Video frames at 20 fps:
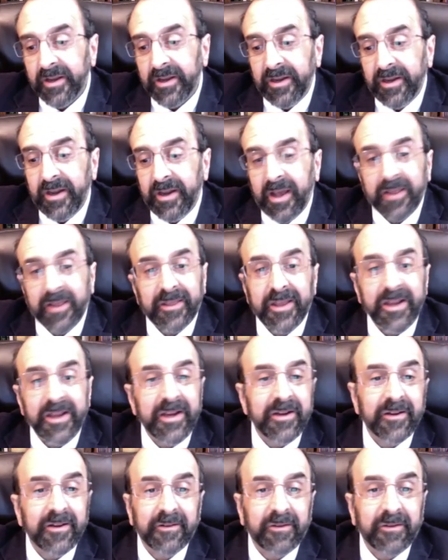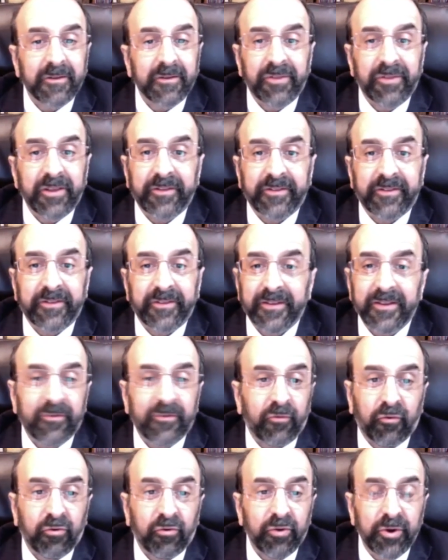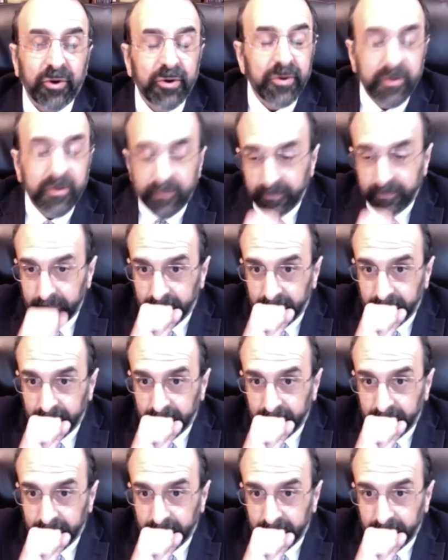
Nothing of this is true.